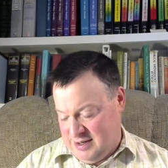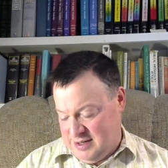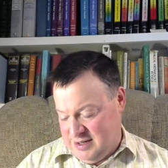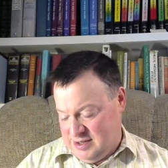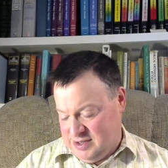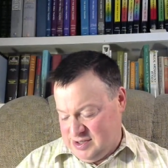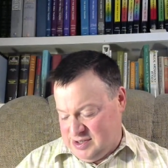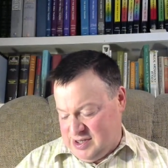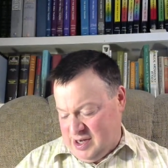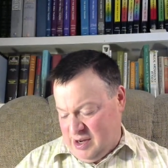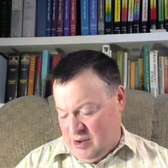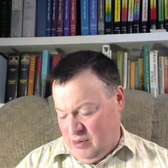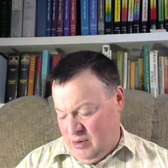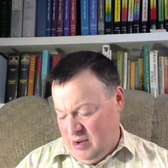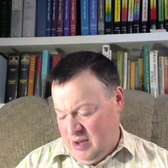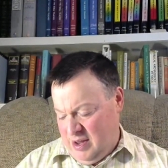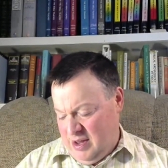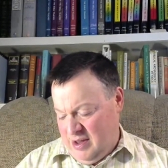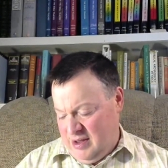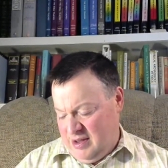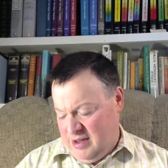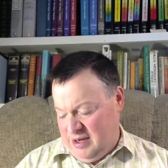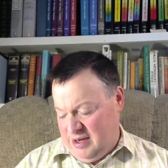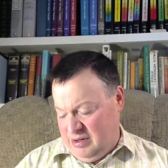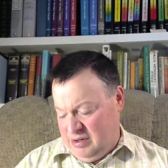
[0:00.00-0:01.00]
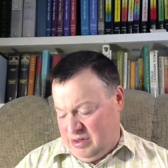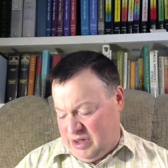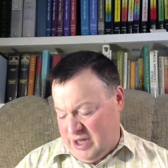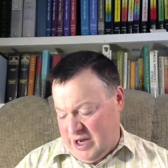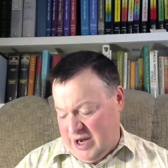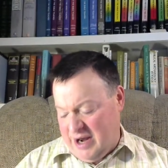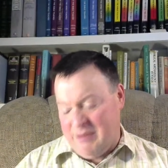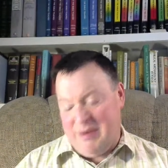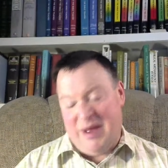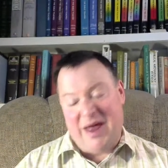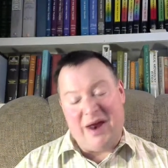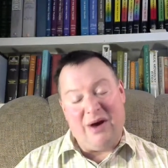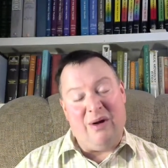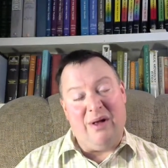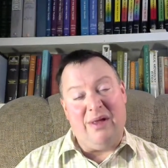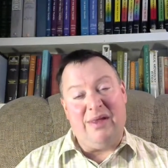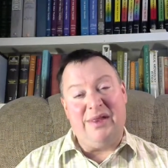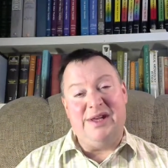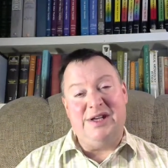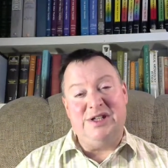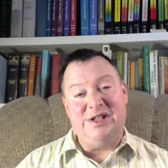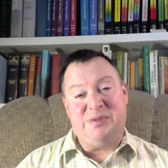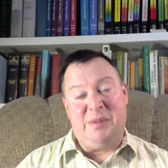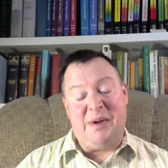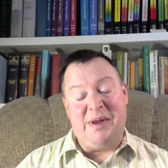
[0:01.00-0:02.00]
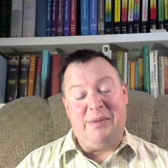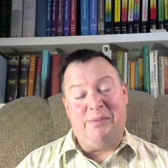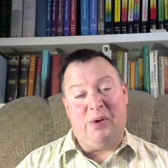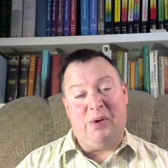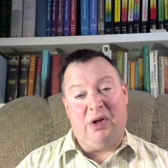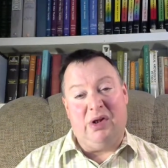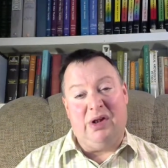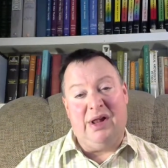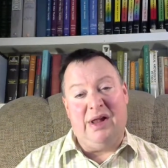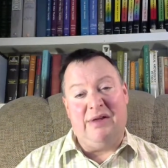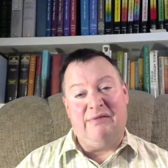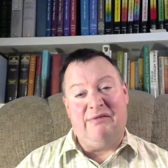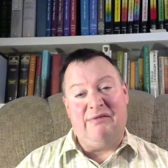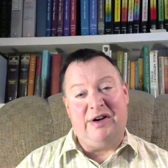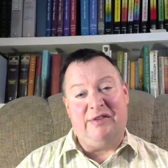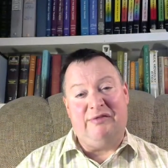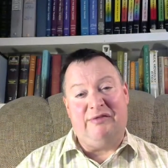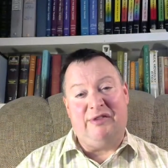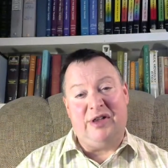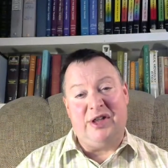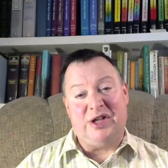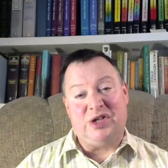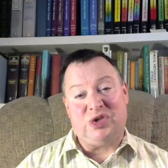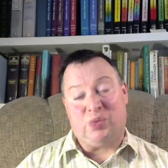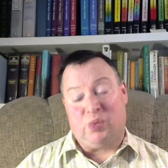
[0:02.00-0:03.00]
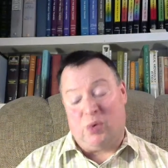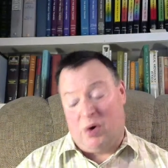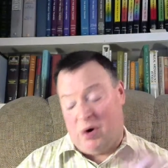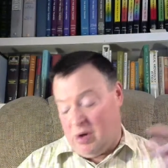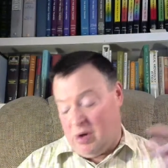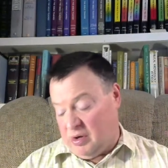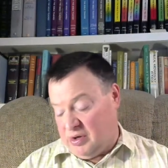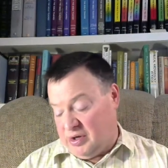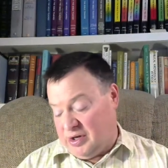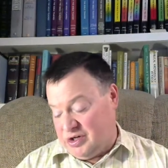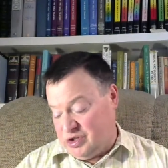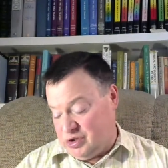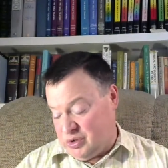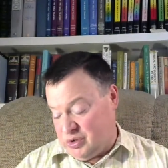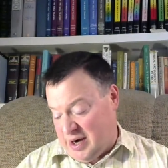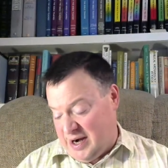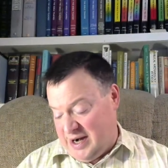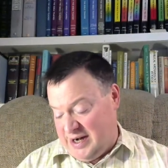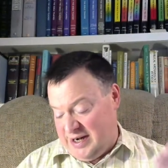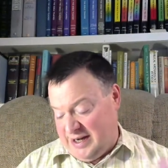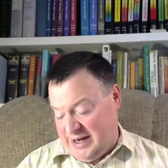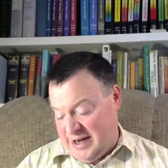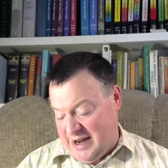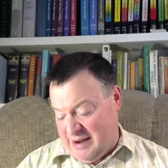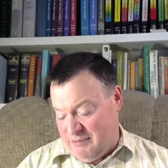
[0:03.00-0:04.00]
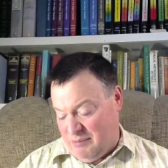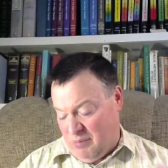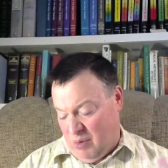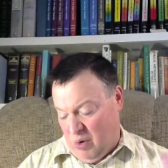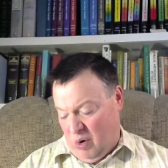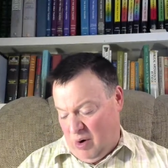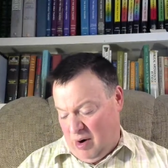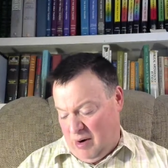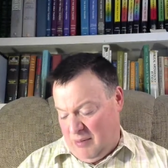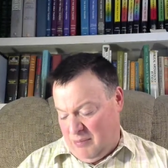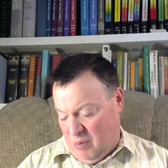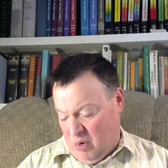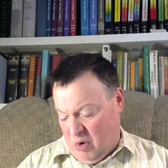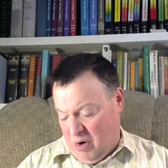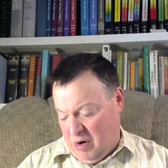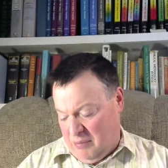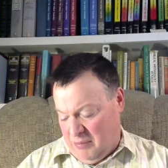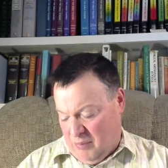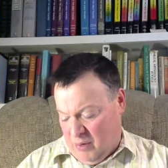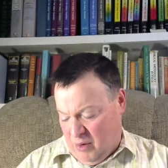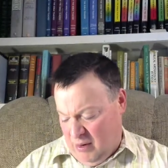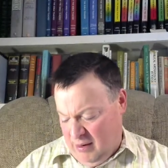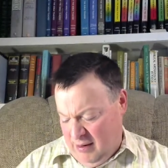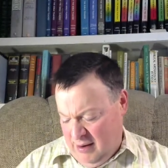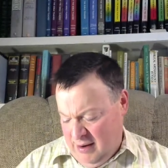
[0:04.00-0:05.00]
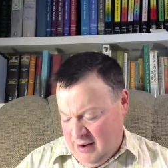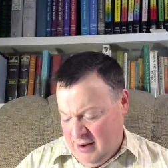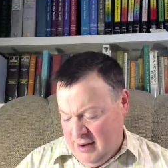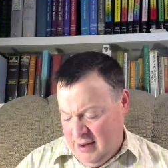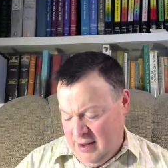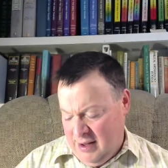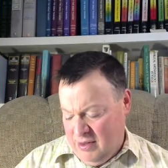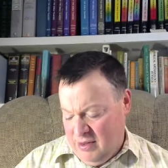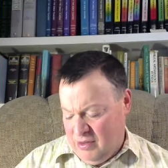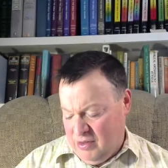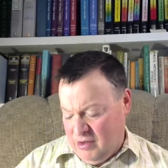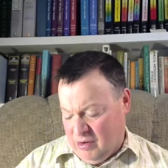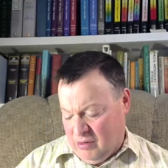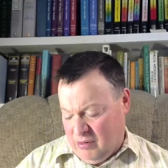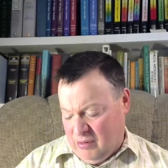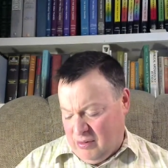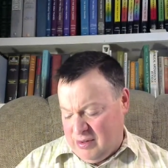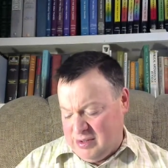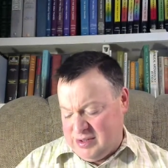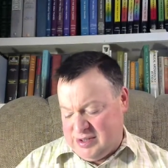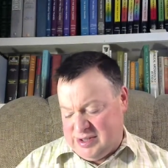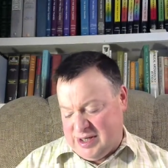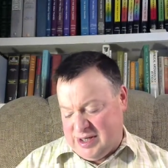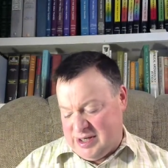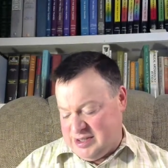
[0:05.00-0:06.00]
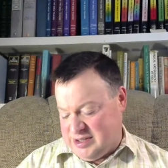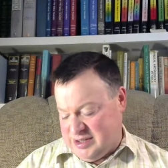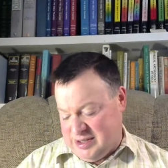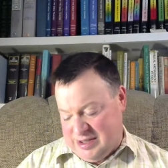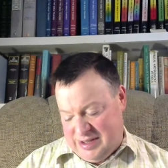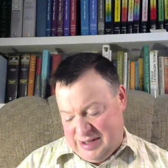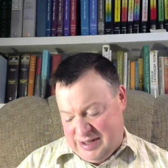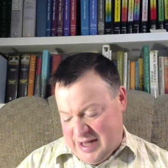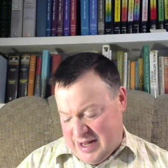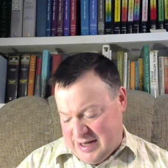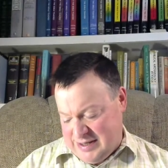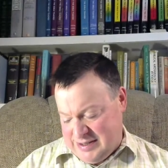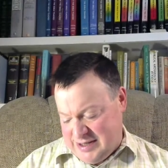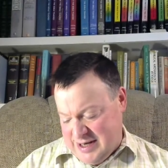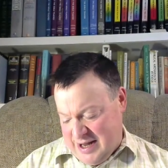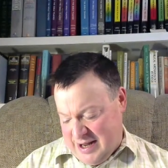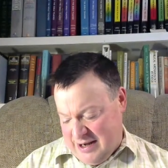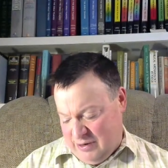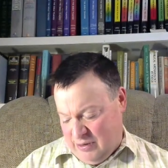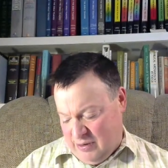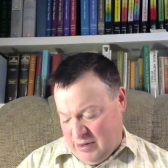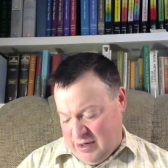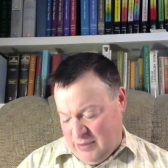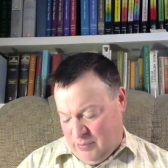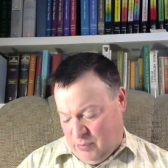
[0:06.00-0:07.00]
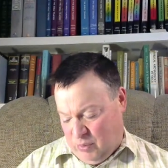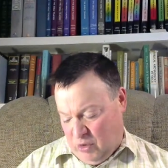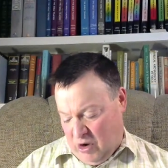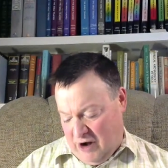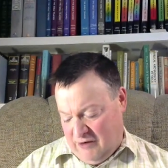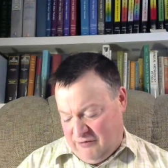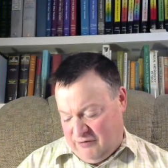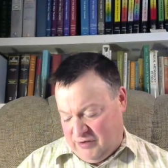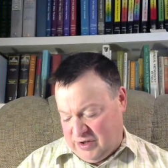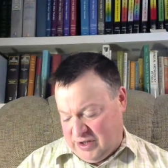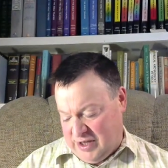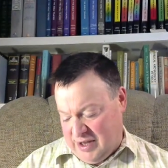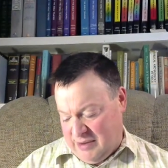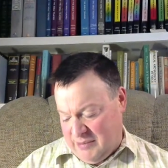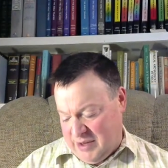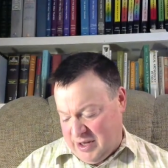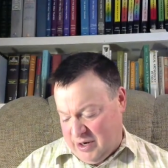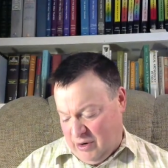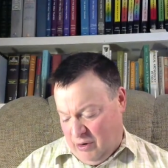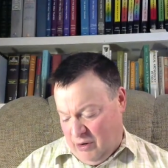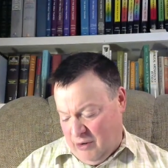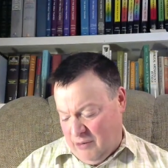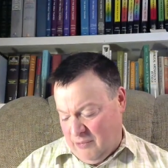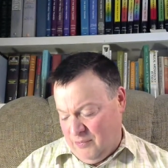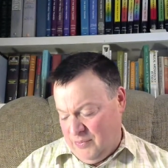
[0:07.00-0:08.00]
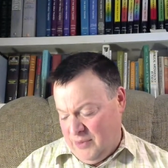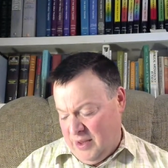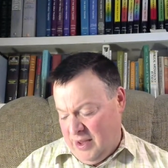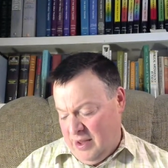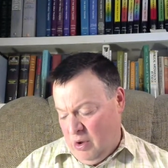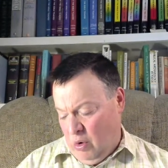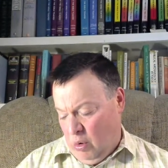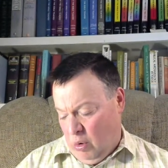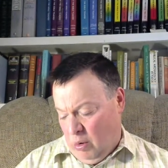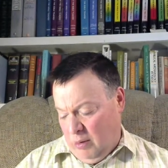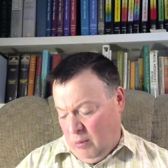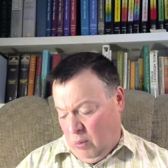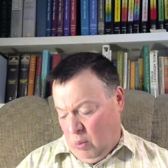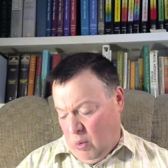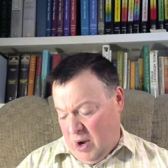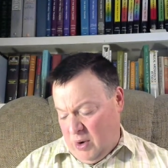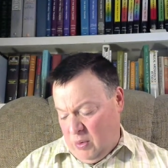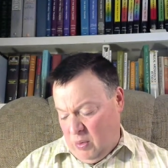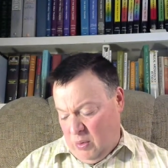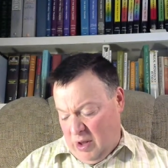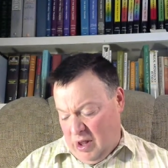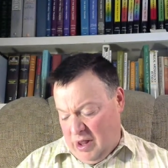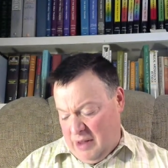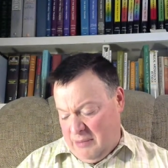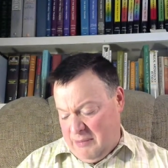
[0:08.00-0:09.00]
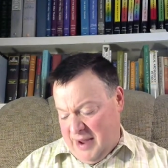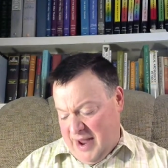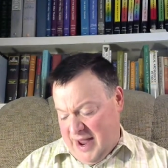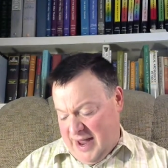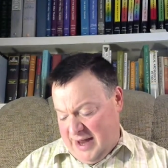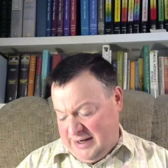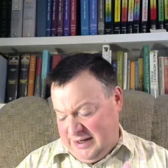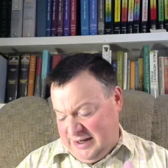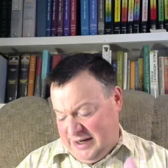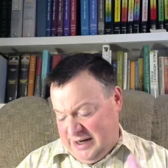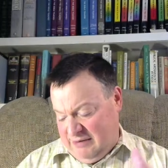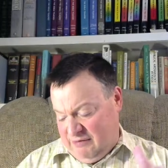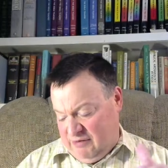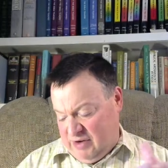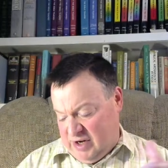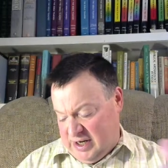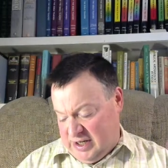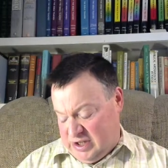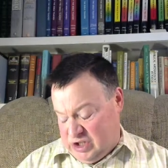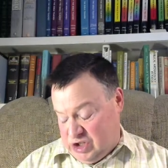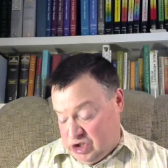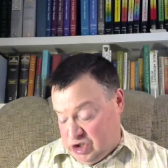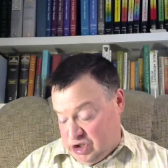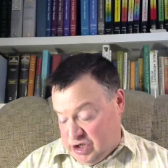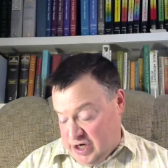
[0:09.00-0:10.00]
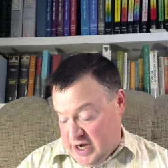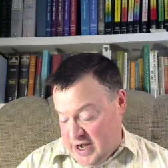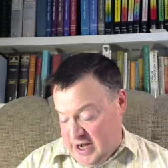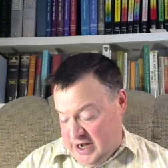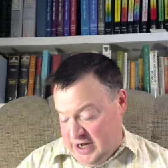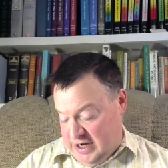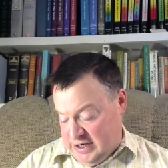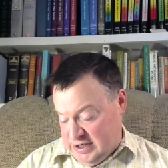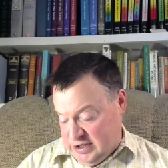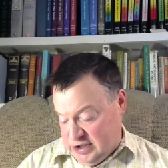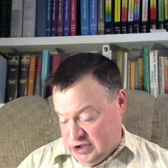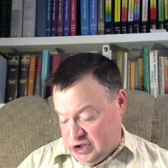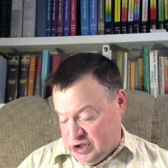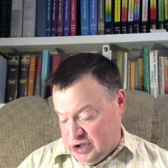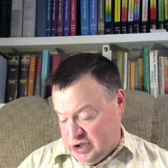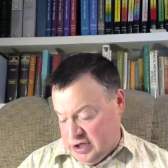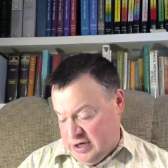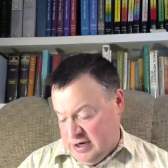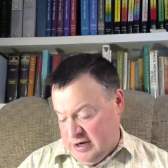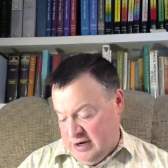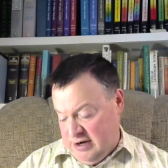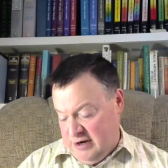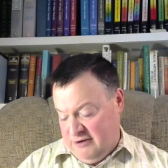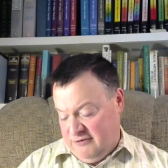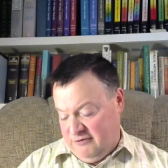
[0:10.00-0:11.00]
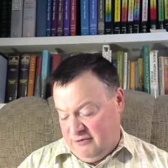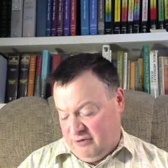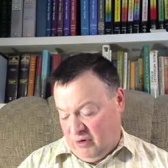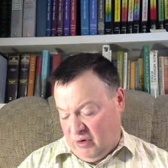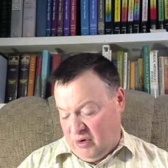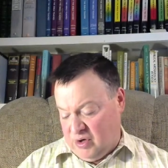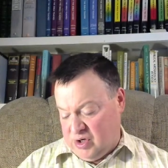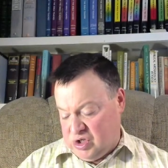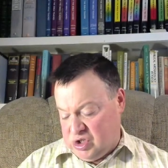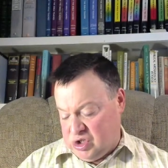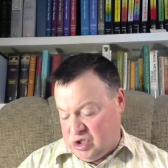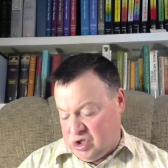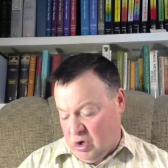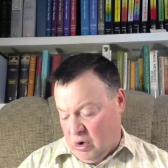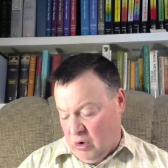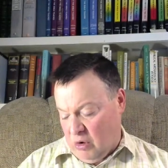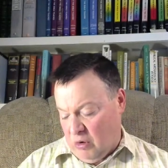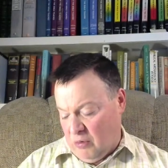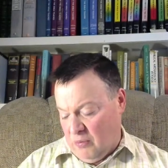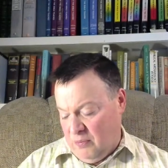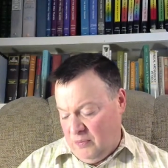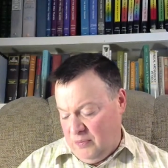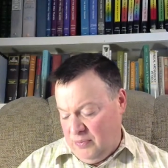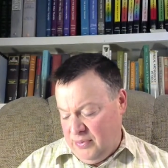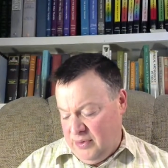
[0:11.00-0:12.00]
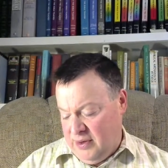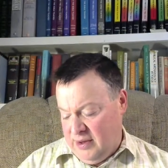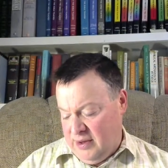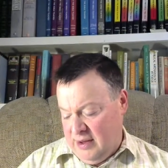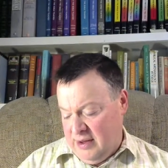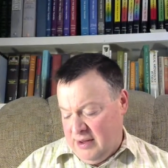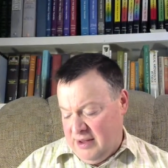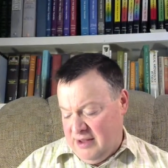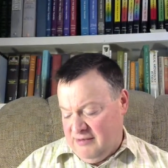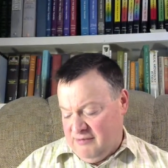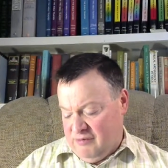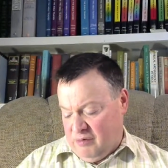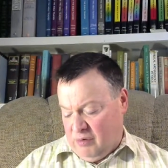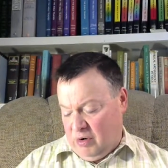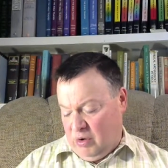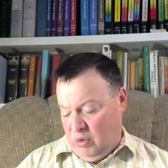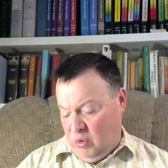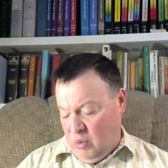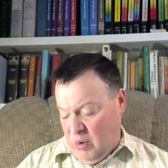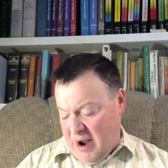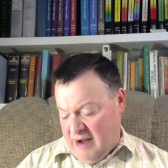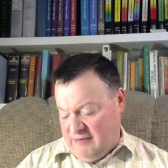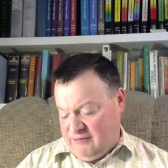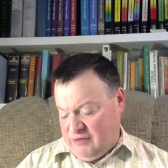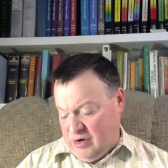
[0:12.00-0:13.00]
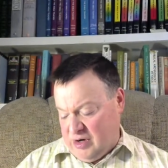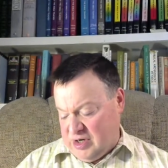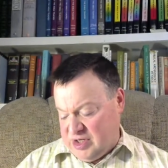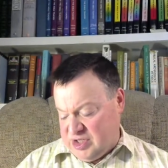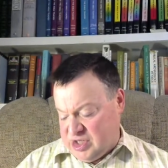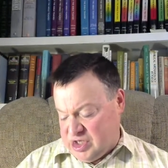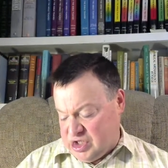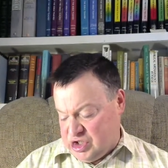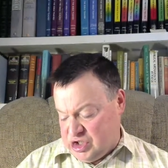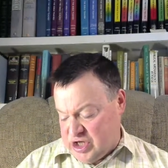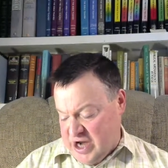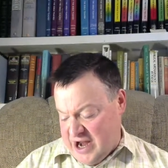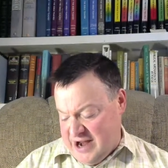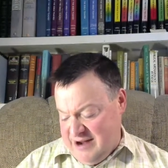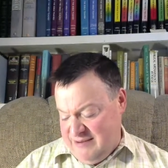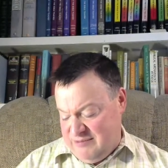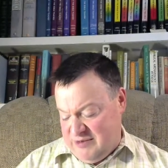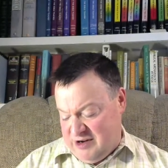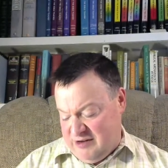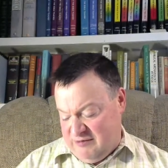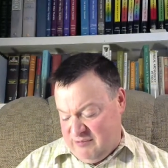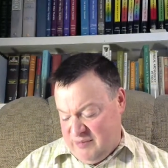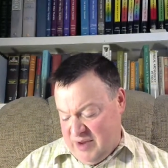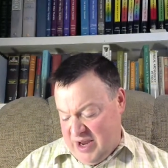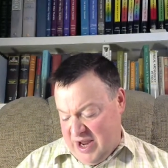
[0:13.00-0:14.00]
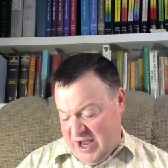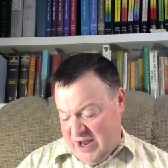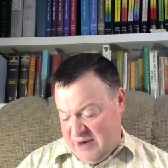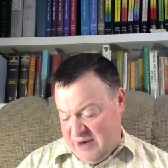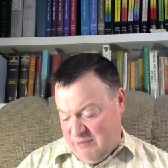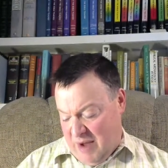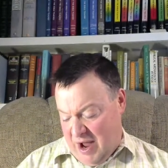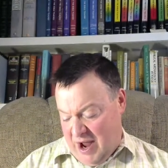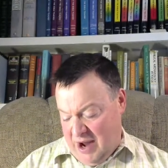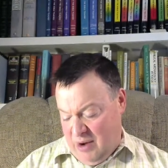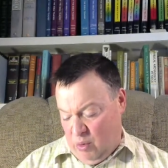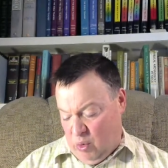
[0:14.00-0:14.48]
So you think about all these people living for this world and trying to get more and more and more. The Lord says that's not going to profit them at all. Or what will a man give in exchange for his soul? For whoever is ashamed of me and my